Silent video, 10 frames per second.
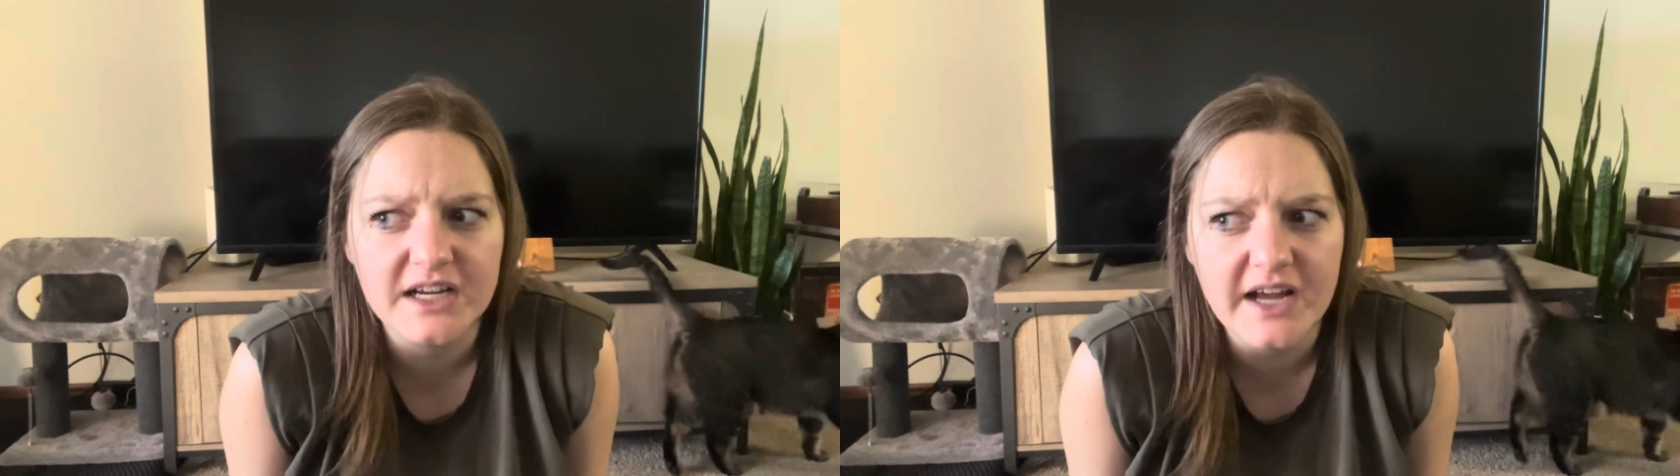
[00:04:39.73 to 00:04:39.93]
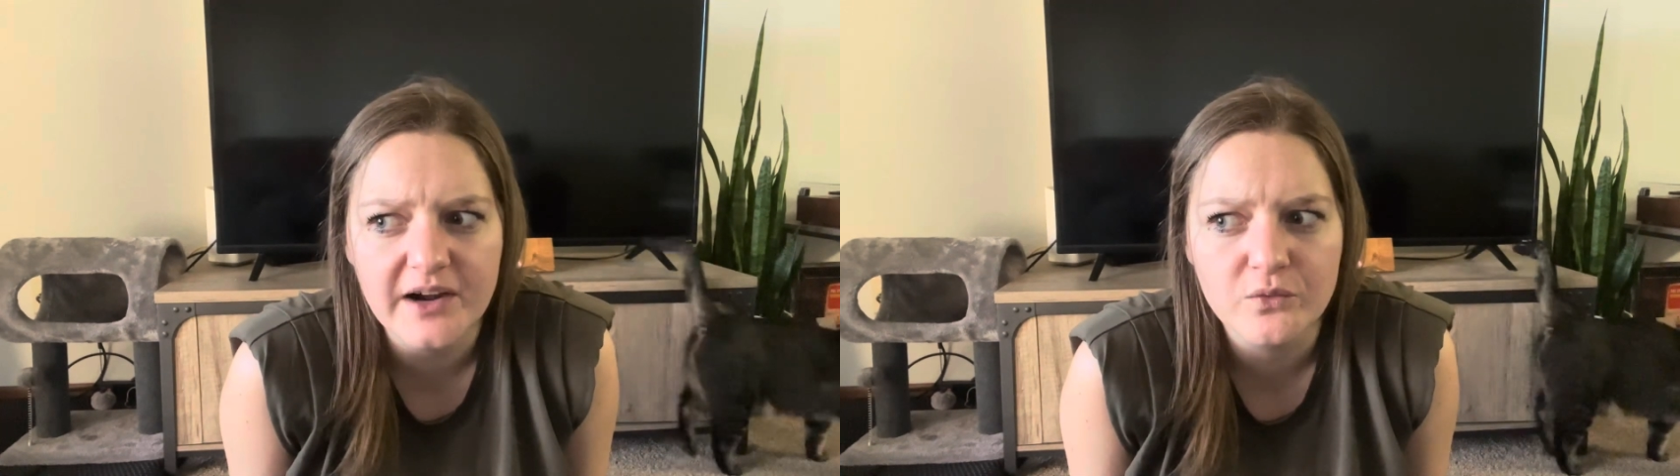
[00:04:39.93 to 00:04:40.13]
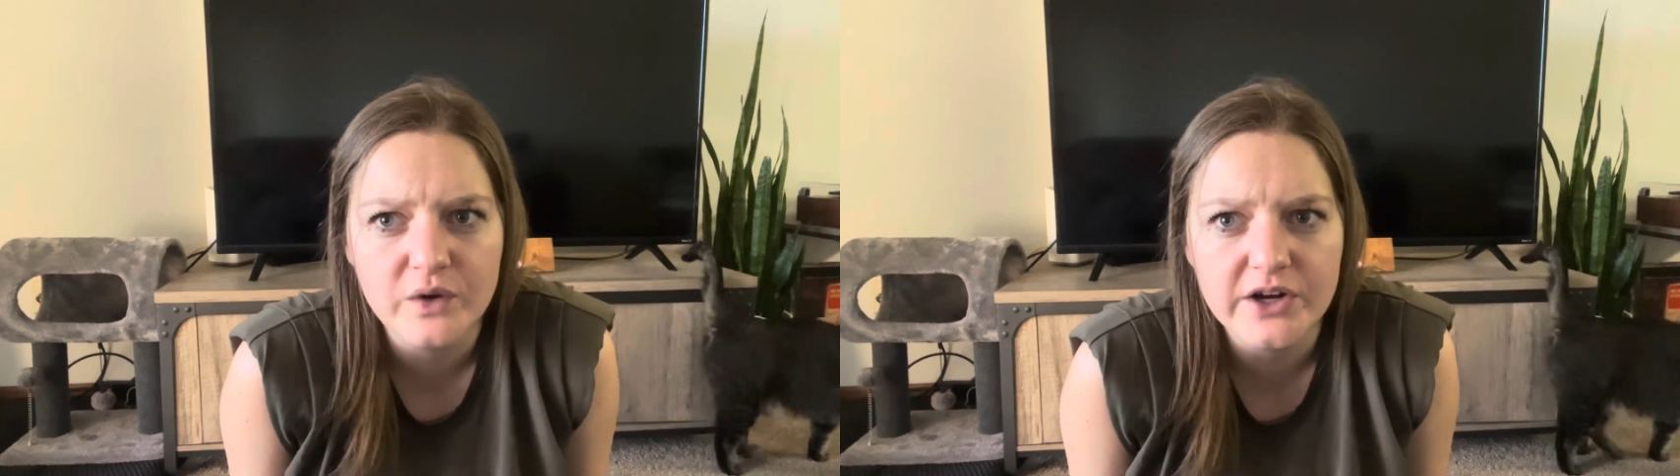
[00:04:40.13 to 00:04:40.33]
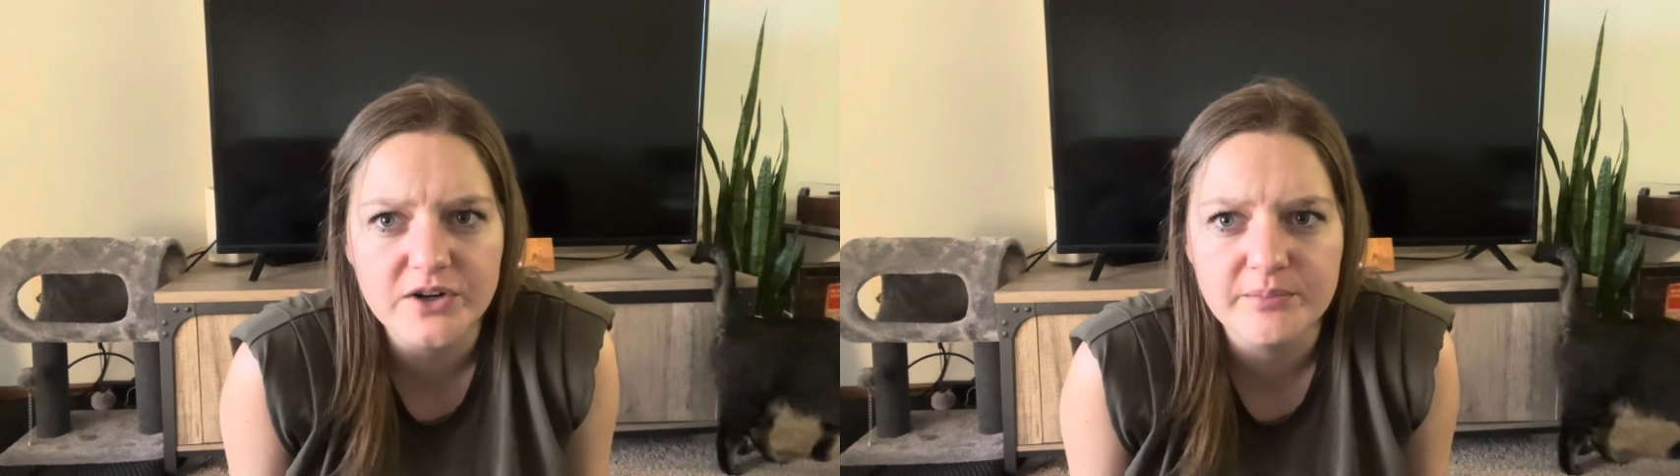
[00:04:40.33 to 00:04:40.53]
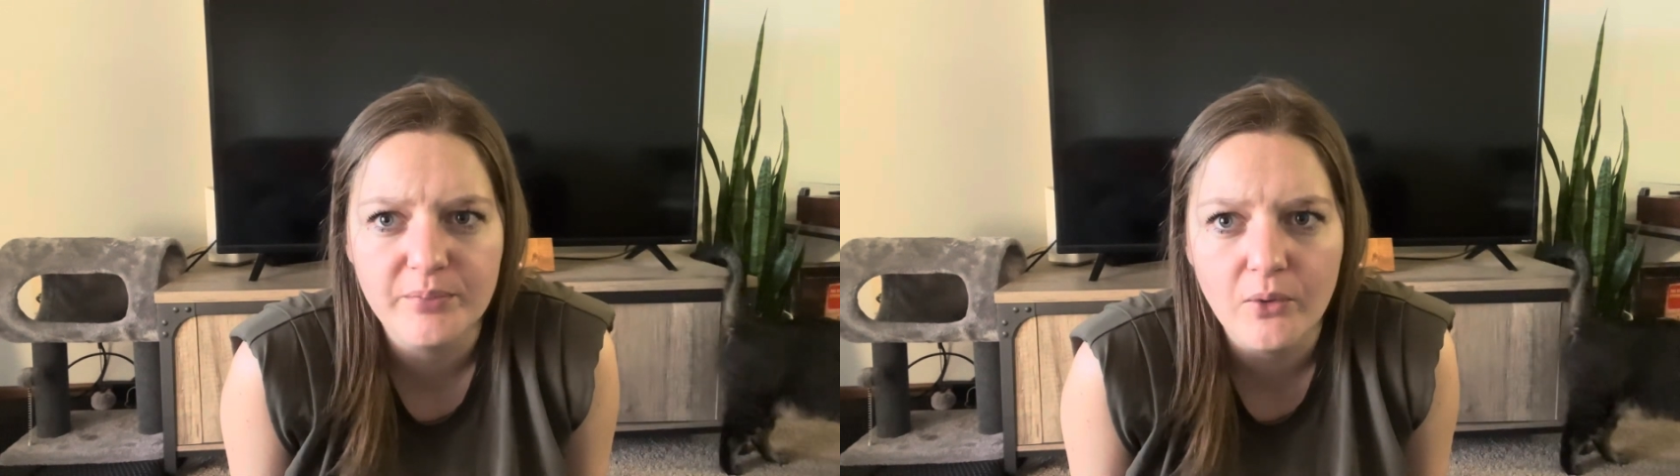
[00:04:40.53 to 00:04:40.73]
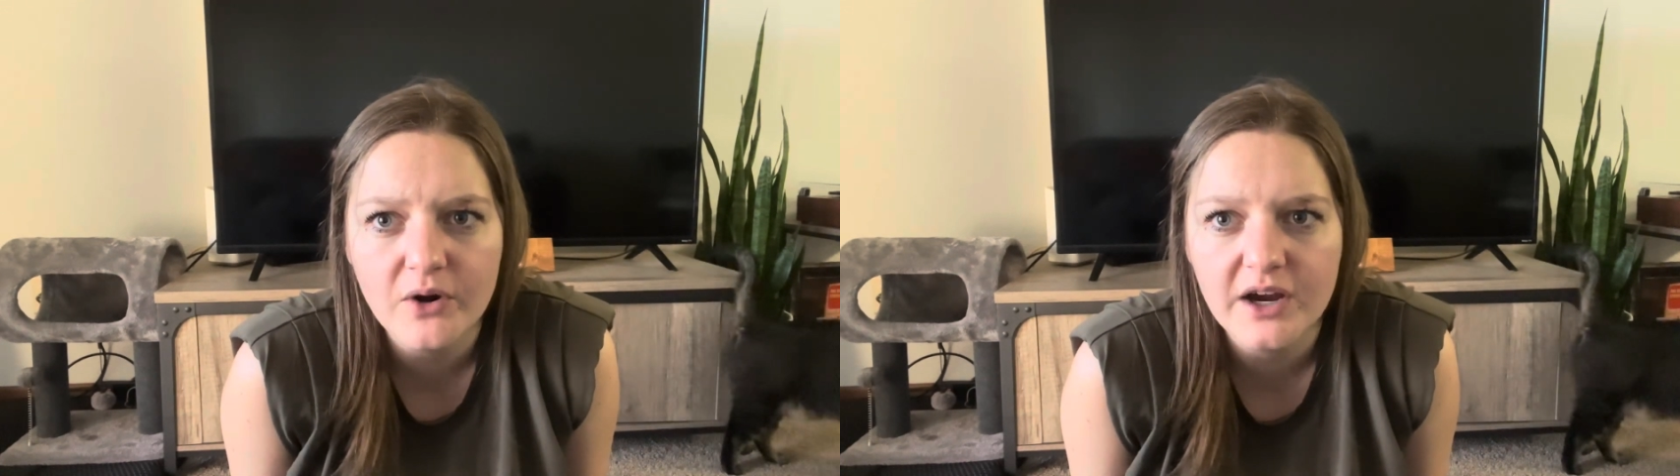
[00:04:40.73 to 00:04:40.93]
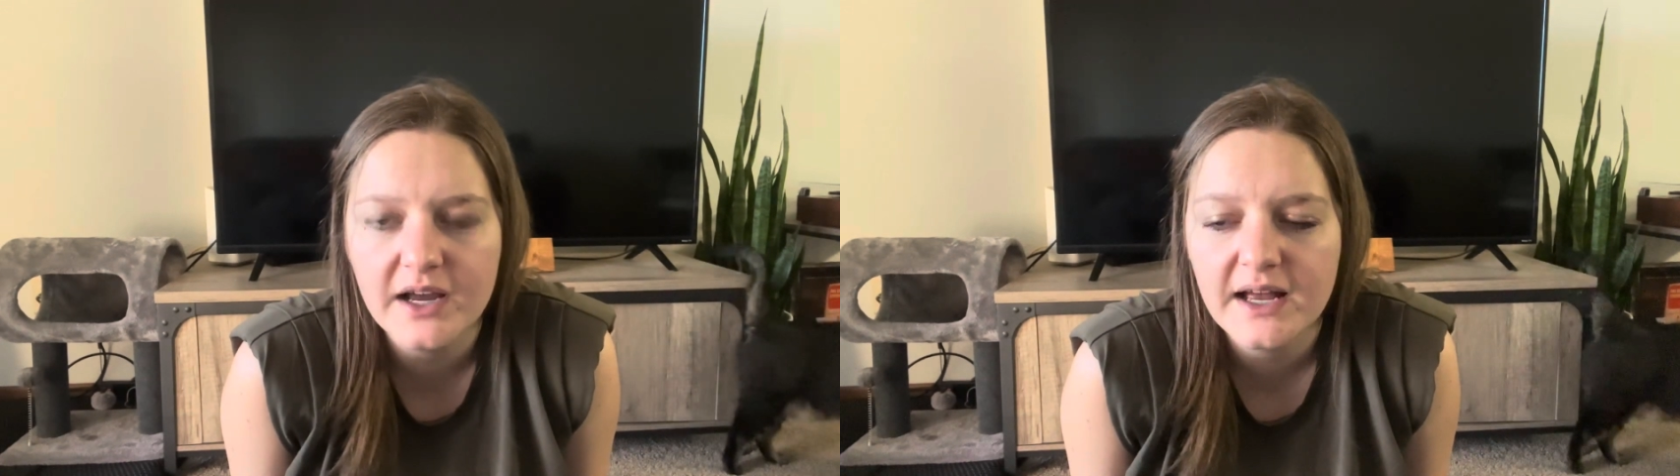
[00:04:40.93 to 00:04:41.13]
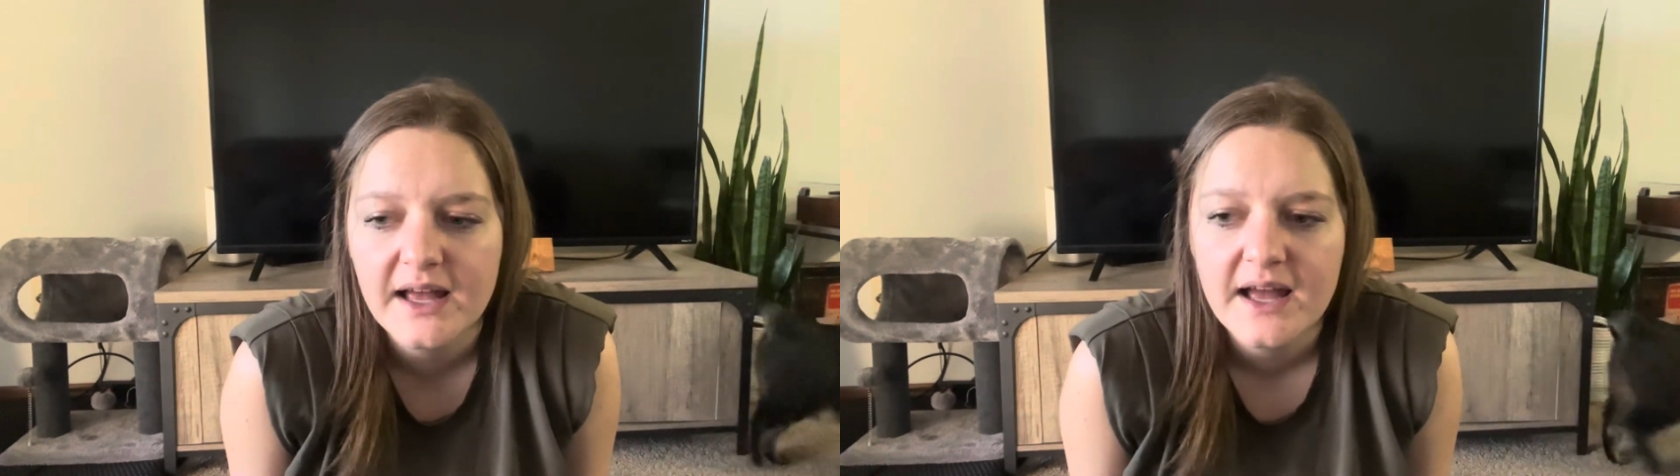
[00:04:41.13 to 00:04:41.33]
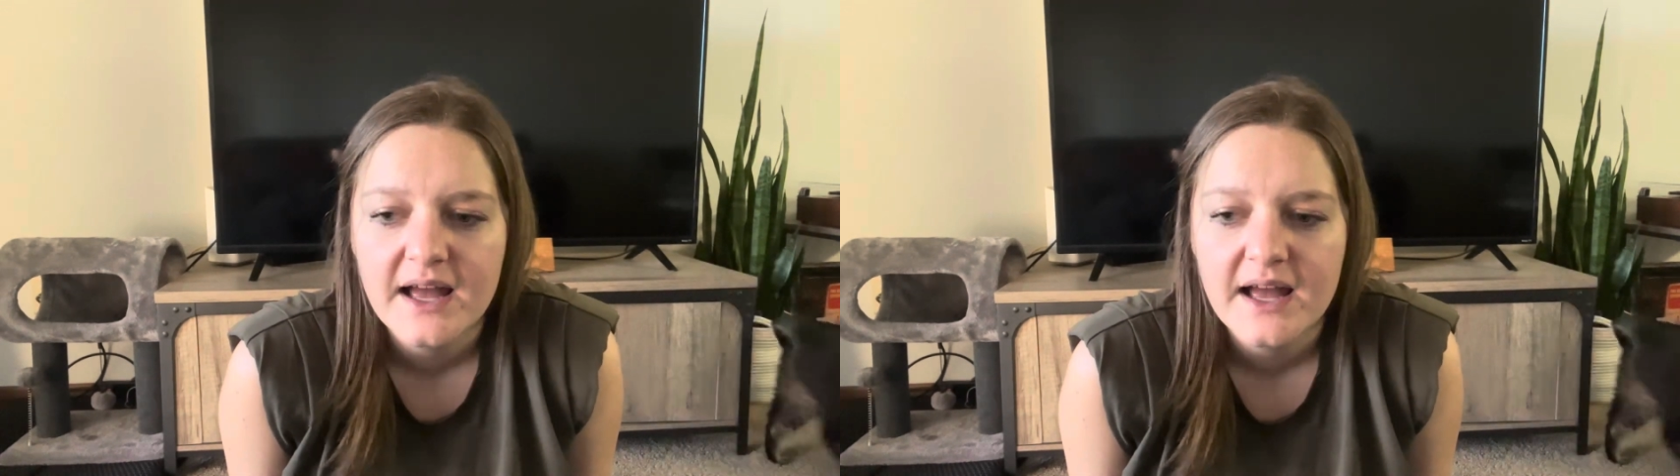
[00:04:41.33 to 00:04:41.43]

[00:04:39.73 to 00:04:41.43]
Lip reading: and kind of weird and boring.